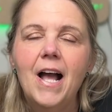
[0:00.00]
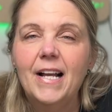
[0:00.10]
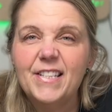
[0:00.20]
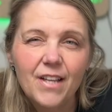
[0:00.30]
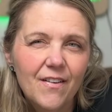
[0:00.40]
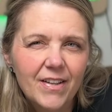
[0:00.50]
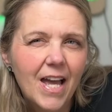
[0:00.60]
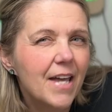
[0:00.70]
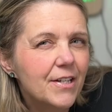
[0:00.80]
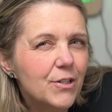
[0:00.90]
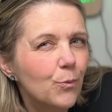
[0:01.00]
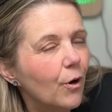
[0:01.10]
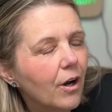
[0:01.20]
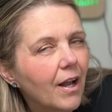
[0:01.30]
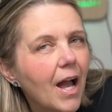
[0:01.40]
I still haven't gotten it to
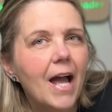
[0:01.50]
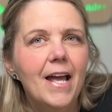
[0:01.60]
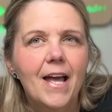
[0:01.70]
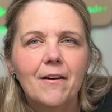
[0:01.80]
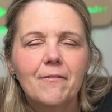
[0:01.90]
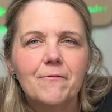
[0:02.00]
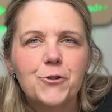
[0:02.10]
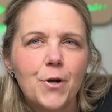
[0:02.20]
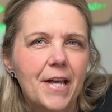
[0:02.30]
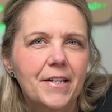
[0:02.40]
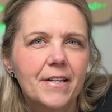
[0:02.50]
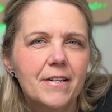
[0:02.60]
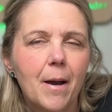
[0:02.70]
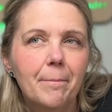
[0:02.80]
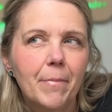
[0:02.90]
work. I have tried
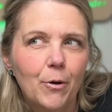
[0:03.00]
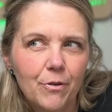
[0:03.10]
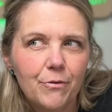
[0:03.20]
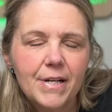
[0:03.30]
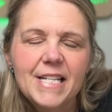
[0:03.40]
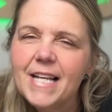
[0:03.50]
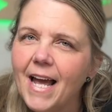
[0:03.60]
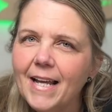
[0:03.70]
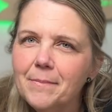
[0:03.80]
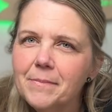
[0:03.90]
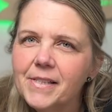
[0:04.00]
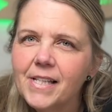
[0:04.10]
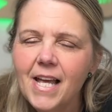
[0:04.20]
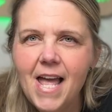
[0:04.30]
it about 3 times,